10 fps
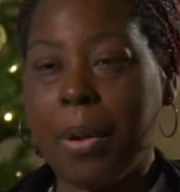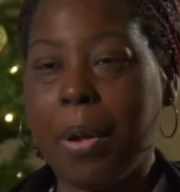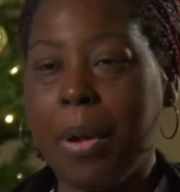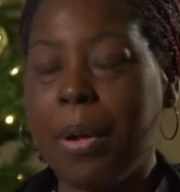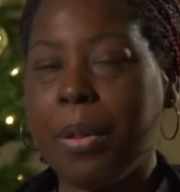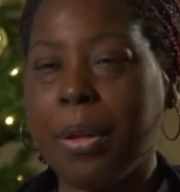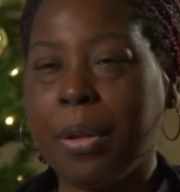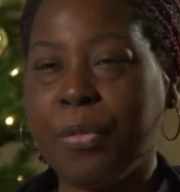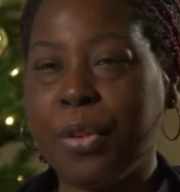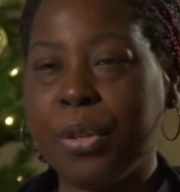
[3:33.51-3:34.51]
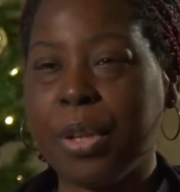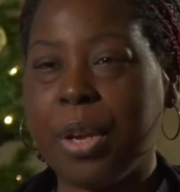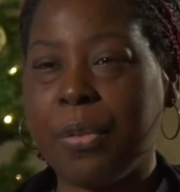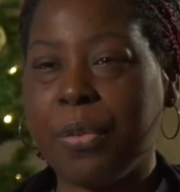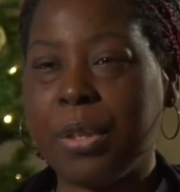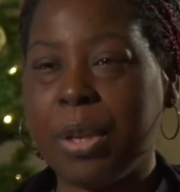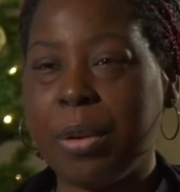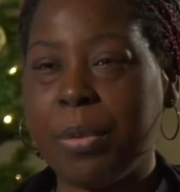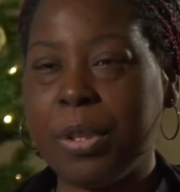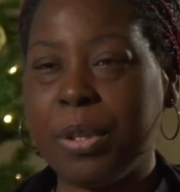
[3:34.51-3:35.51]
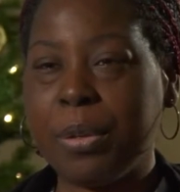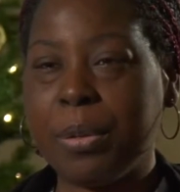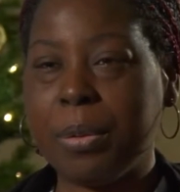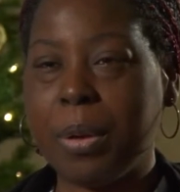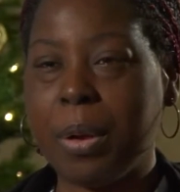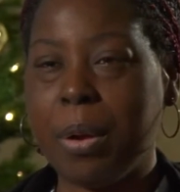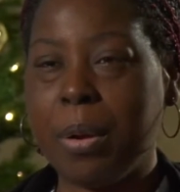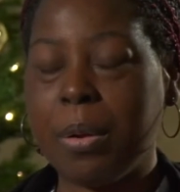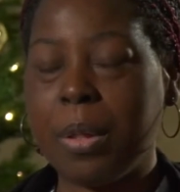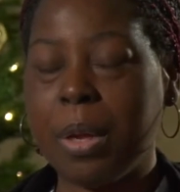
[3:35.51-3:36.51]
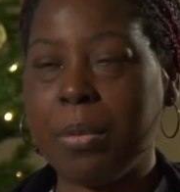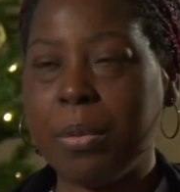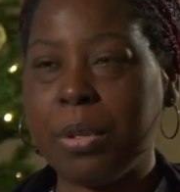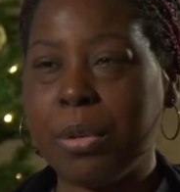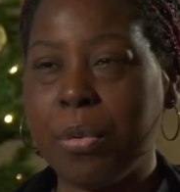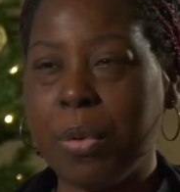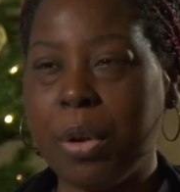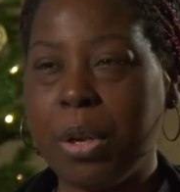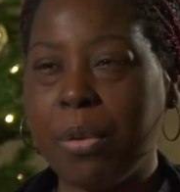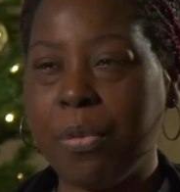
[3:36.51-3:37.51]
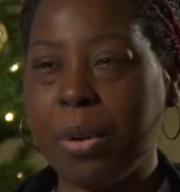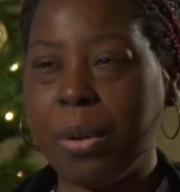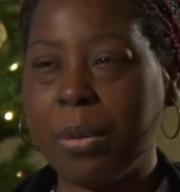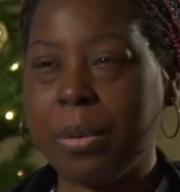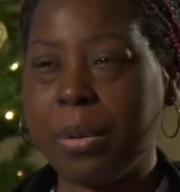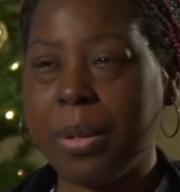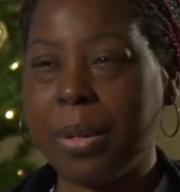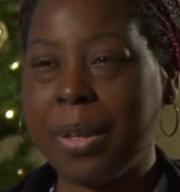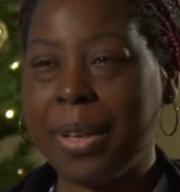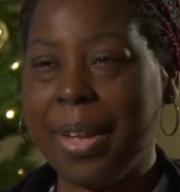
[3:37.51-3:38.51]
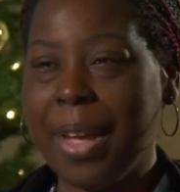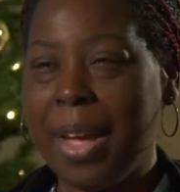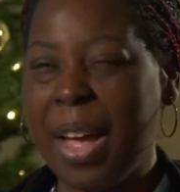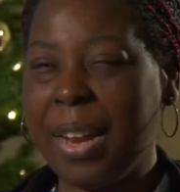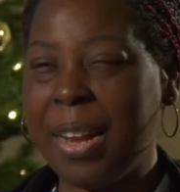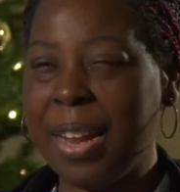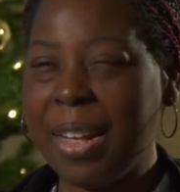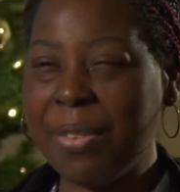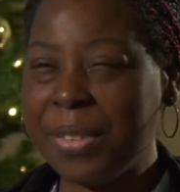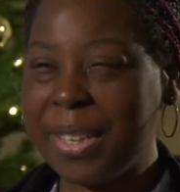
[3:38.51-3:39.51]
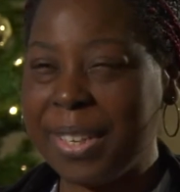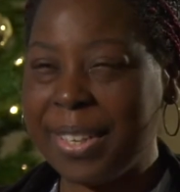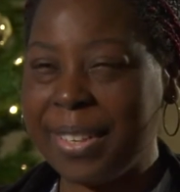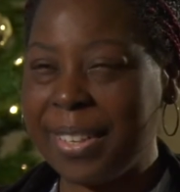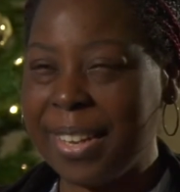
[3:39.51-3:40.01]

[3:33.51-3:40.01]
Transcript: Oh, the first conference I went to, oh, that was so wonderful. I loved it.